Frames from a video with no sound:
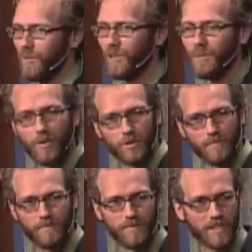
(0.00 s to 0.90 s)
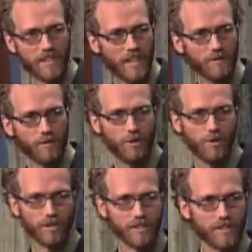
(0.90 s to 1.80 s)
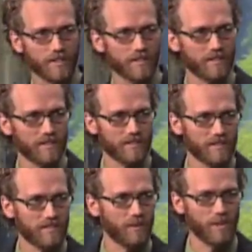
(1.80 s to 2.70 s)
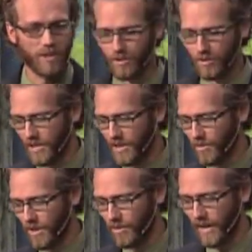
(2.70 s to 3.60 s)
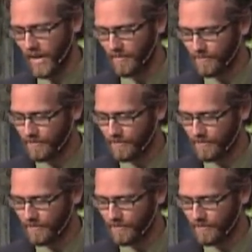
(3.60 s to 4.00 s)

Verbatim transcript: One of the most successful tools when used in the wrong way.